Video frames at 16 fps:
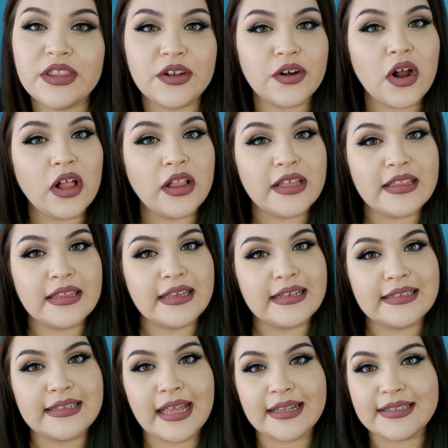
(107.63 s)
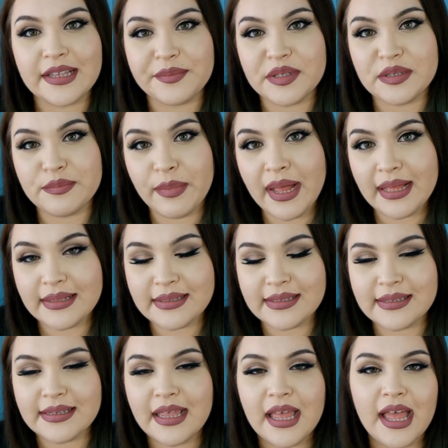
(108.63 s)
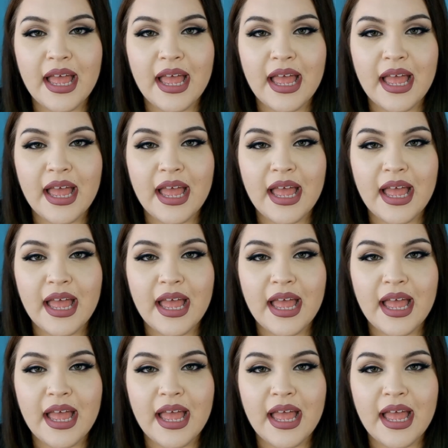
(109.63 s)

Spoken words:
They're all in the exact same spots.